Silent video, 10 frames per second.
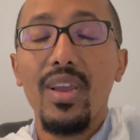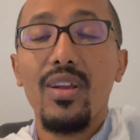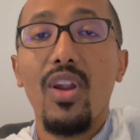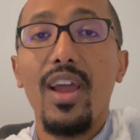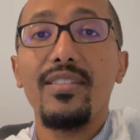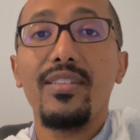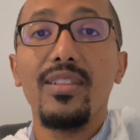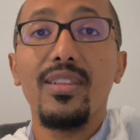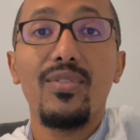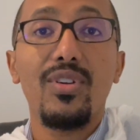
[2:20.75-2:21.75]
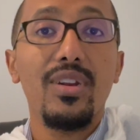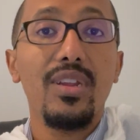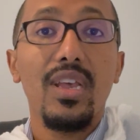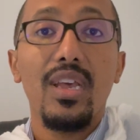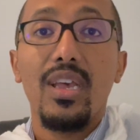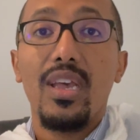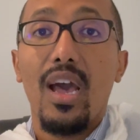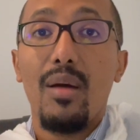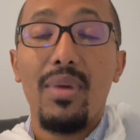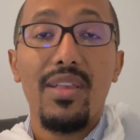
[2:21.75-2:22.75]
Christ delivered
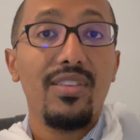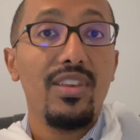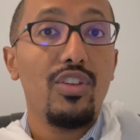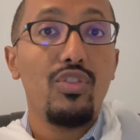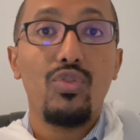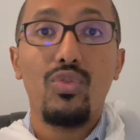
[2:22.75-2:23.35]
a message